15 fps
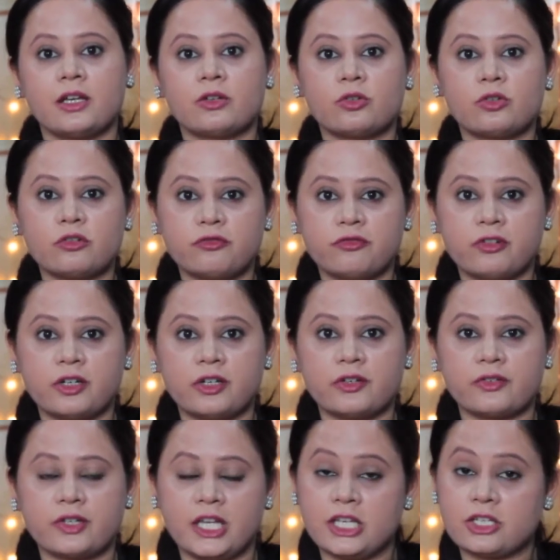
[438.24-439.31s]
go for
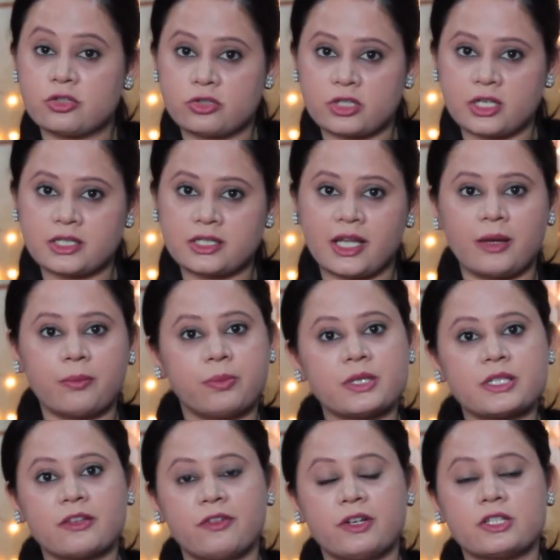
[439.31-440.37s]
8 to 10
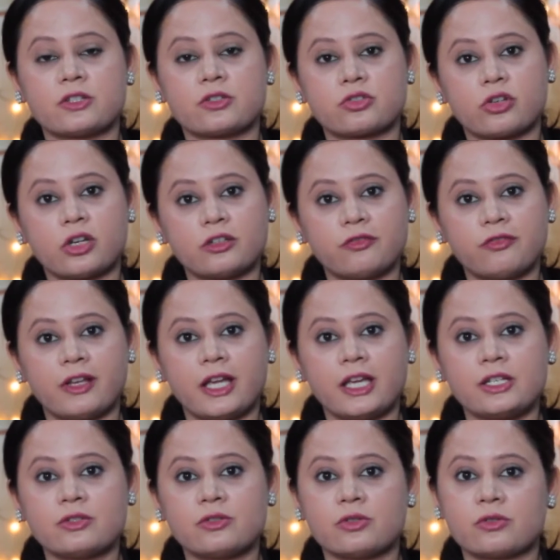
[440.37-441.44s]
diapers. If it is a short
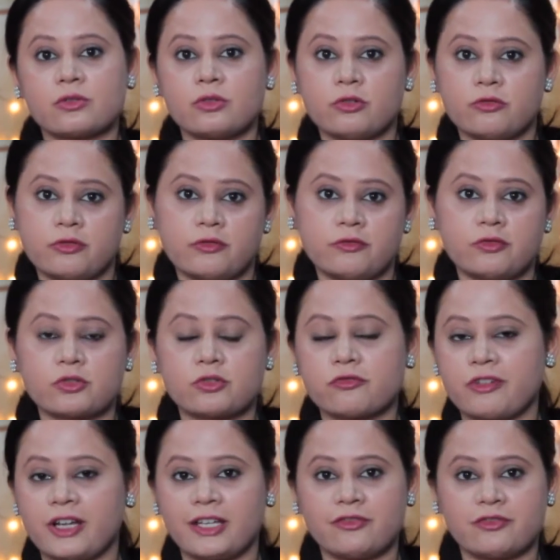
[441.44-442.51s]
flight, go for 4 to
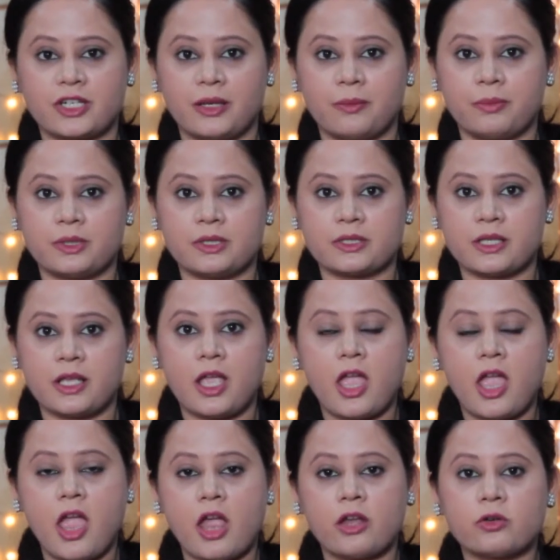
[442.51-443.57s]
5 diapers.
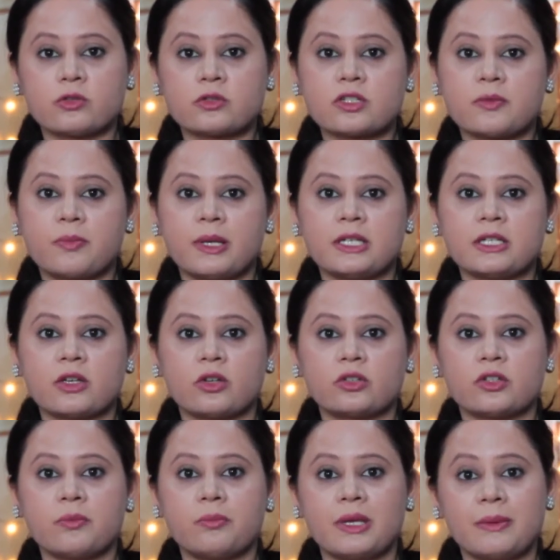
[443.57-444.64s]
And also depending on
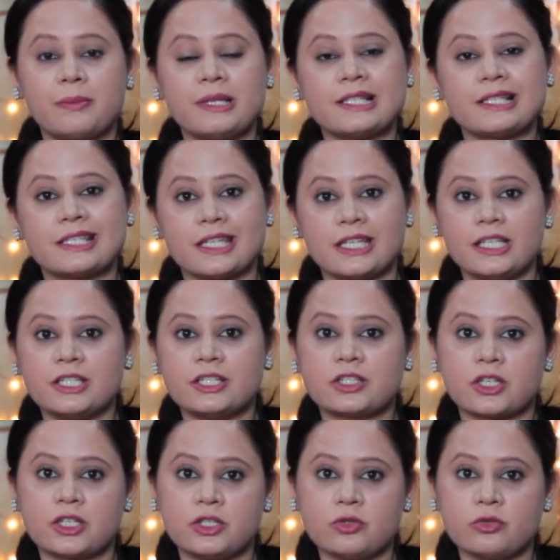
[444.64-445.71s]
your baby's daily
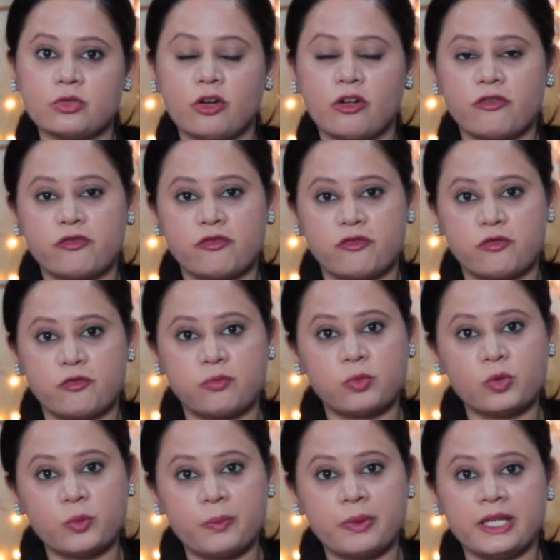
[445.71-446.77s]
schedule of
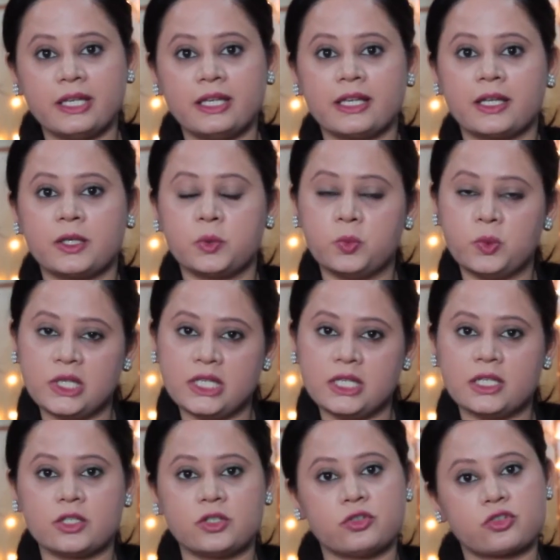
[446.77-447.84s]
pooping and
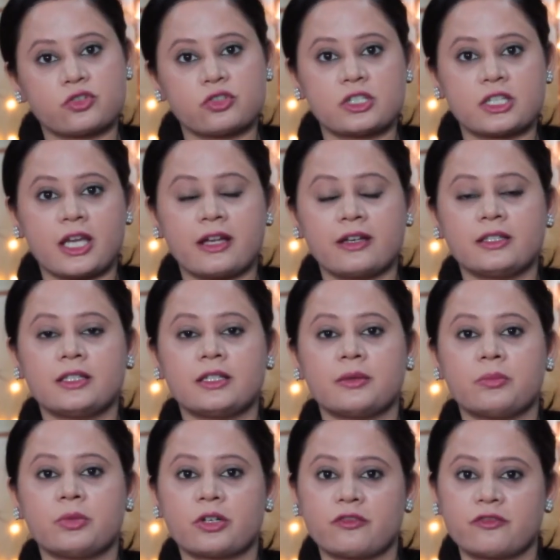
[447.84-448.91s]
weeing, you should carry the
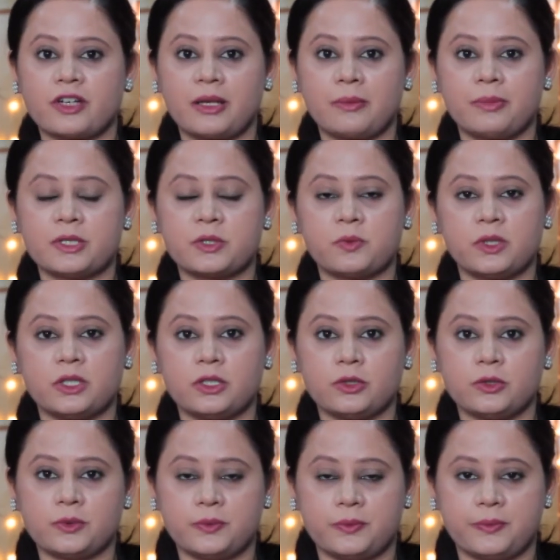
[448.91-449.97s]
number of diapers with
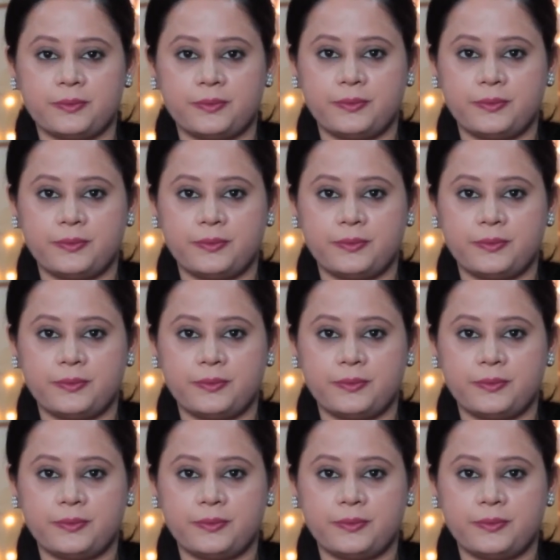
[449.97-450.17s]
you.